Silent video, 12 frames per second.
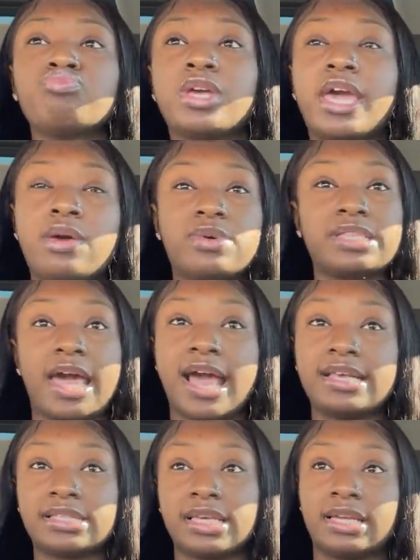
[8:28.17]
he was
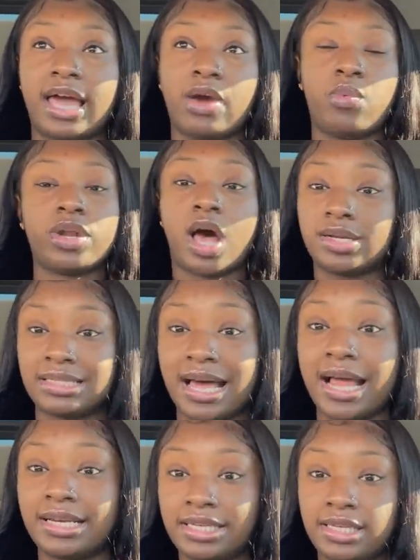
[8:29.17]
asking, like, what all did
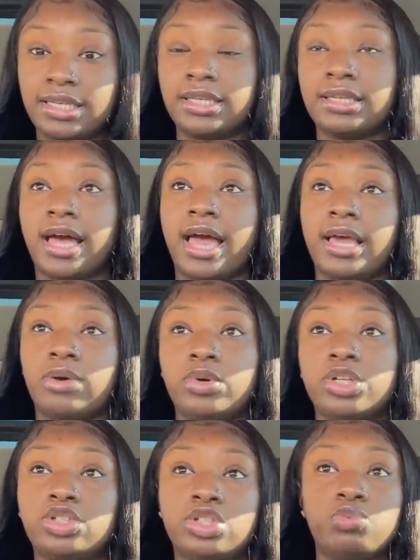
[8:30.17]
I need? Like,
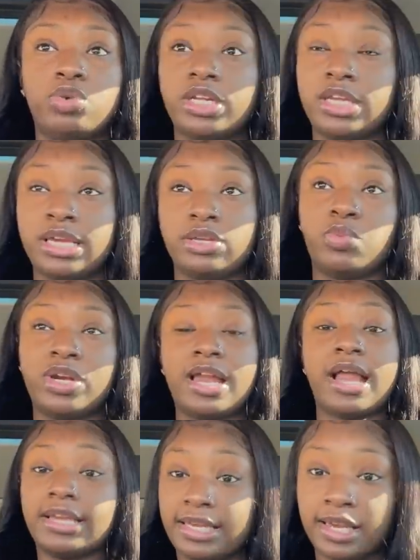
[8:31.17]
what did
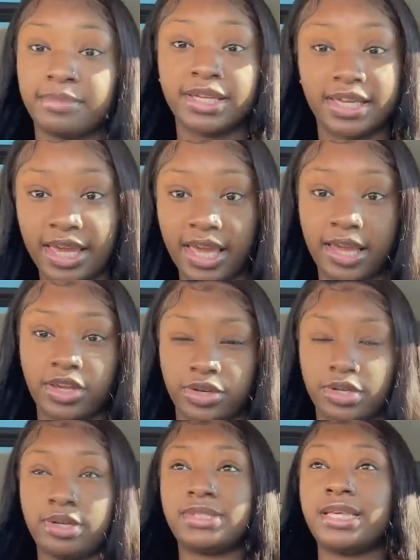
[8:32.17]
I need him to get? You
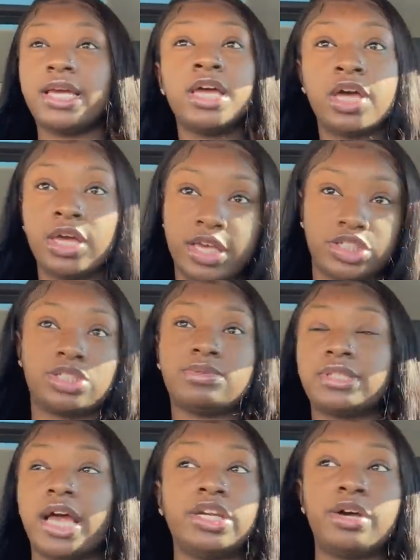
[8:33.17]
know what I'm saying? And she
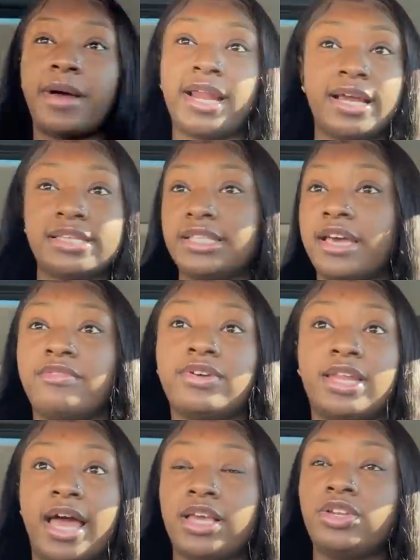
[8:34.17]
was like, nobody has ever,
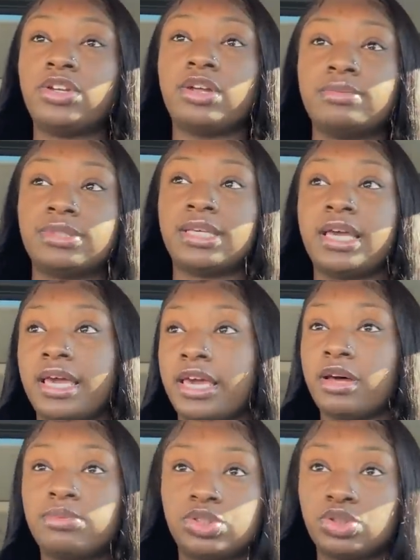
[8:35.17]
like, you know what I'm saying,
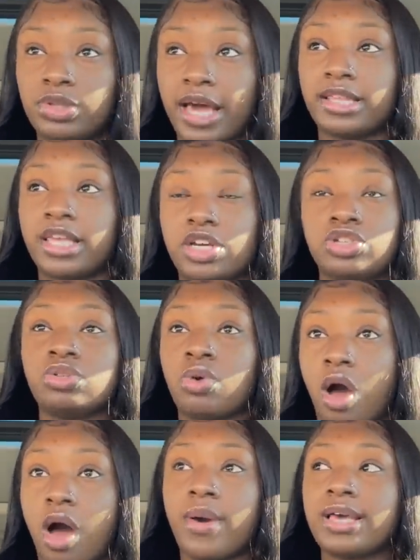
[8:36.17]
helped you like that, because you
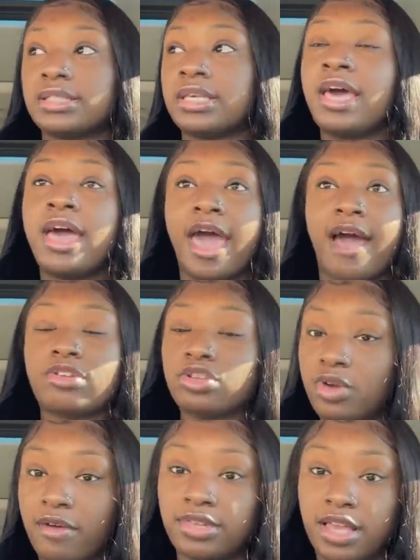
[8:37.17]
always have to
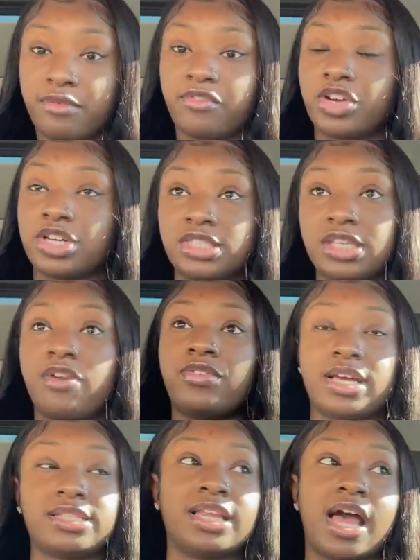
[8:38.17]
do everything for yourself. And
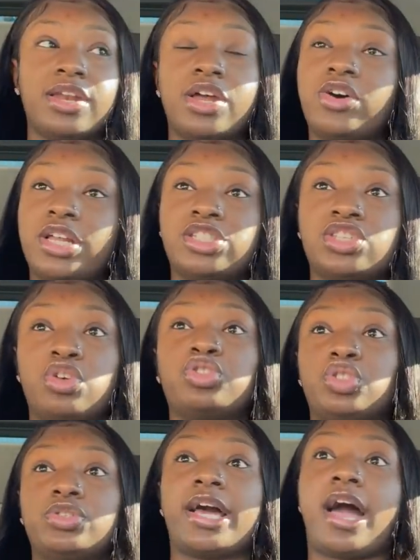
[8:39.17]
I said, I know, that's so true. Like,